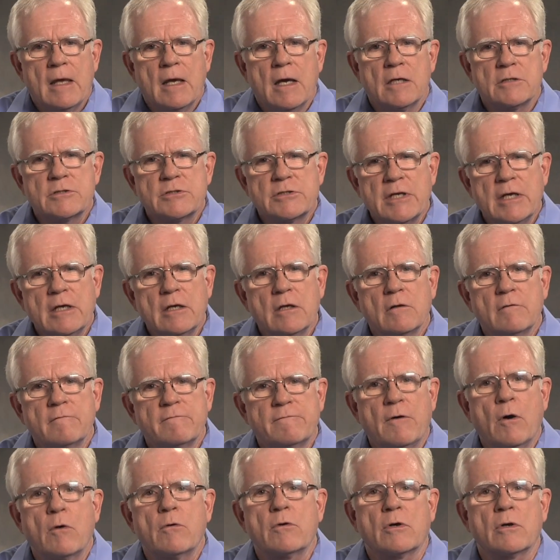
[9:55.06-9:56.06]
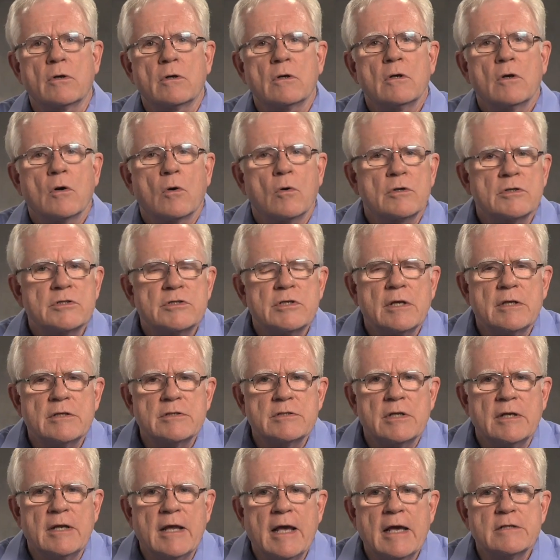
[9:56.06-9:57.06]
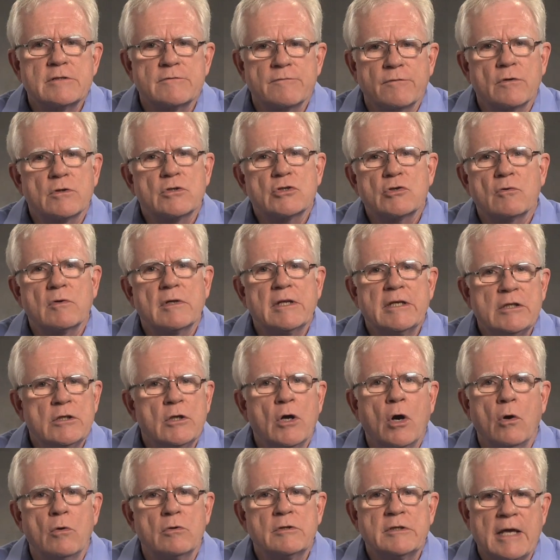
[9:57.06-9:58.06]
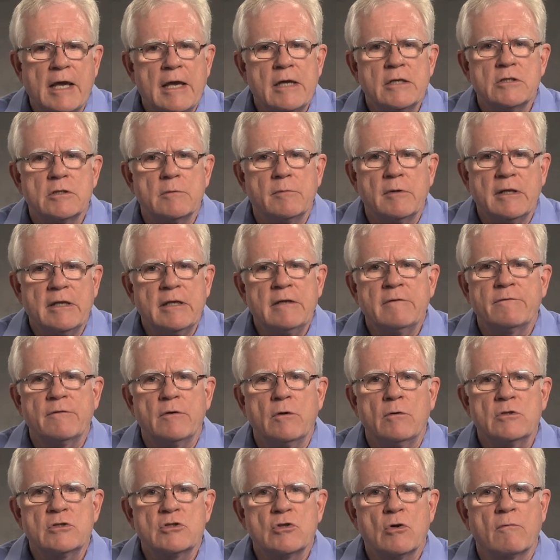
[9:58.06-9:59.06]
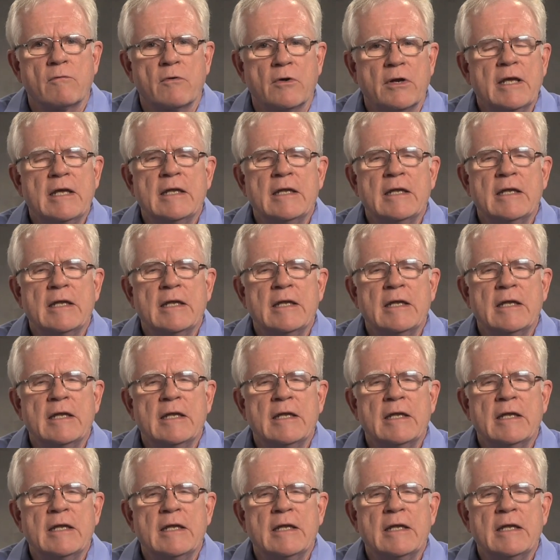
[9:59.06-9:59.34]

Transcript: A single voter or citizen has virtually no tangible influence over